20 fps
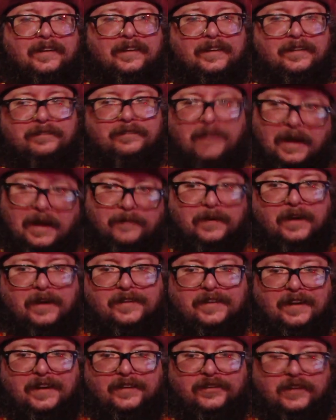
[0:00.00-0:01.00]
Five bucks
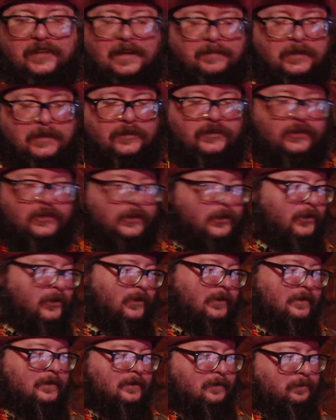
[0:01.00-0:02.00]
on Shenmue 2.
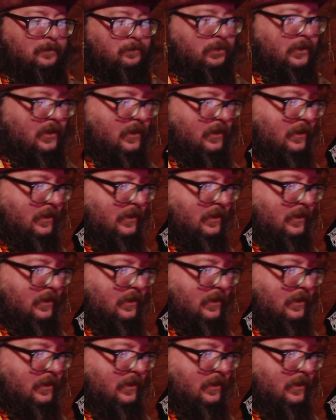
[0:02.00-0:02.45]
Puh.